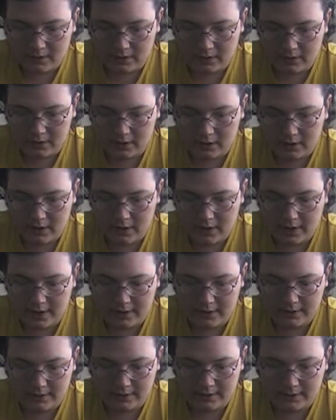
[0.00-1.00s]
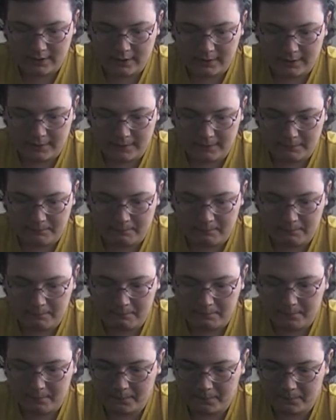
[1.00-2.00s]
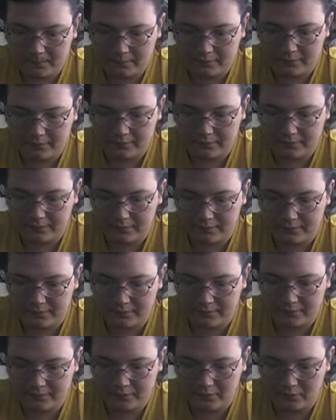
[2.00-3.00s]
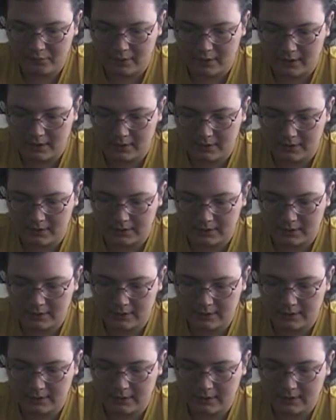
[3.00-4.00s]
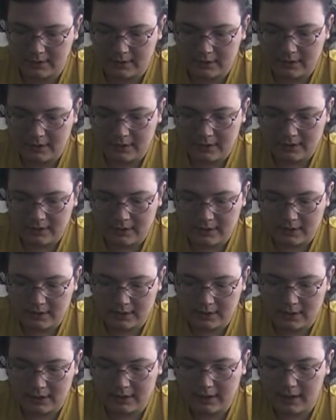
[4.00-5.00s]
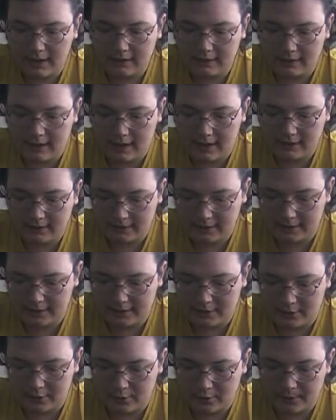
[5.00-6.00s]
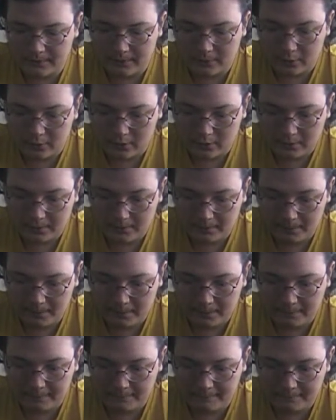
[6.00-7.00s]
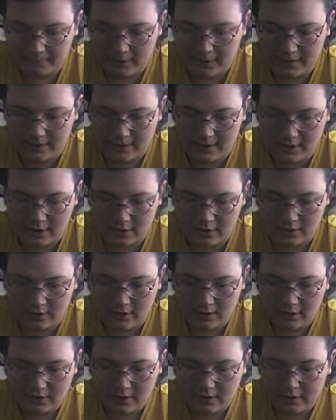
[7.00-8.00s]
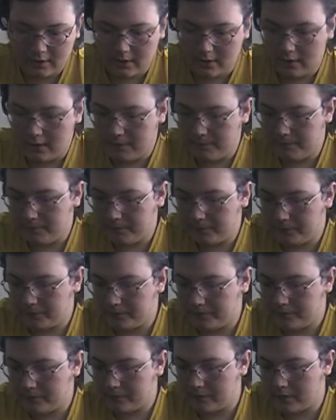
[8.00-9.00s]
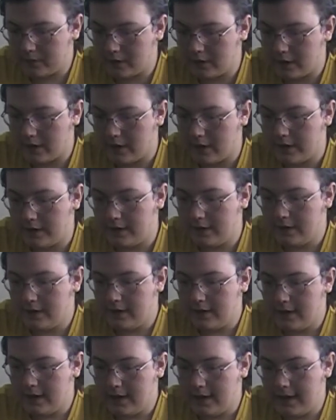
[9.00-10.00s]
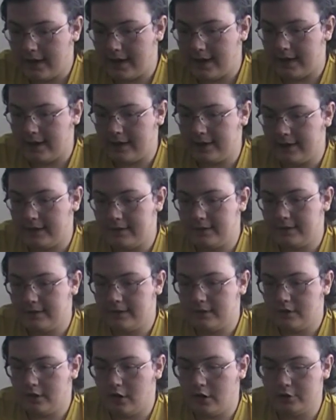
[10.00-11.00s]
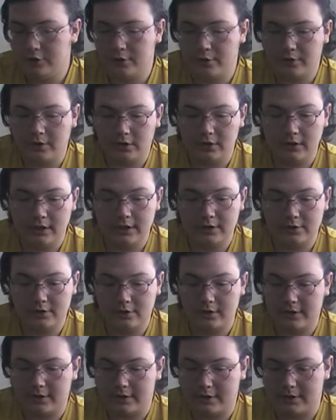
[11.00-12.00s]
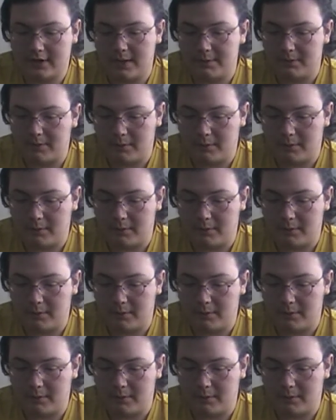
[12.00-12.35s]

Alright, who else? At least those 4 right there. Alright. And also the Lizard in this game is a